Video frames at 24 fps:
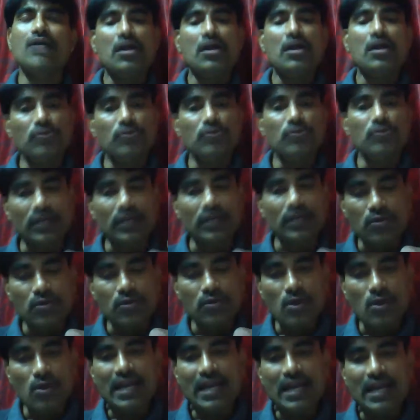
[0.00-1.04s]
you can go
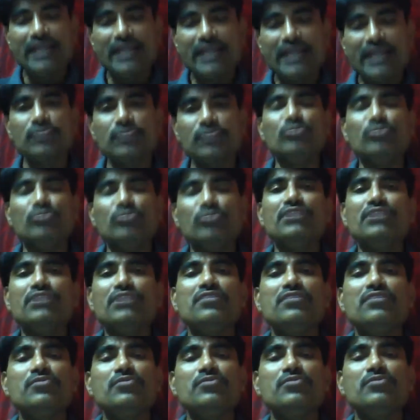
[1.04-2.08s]
on adding so many
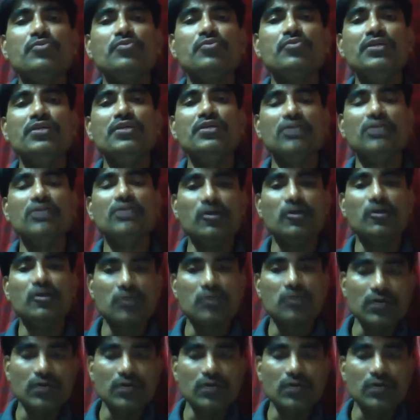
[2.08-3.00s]
verbs over here on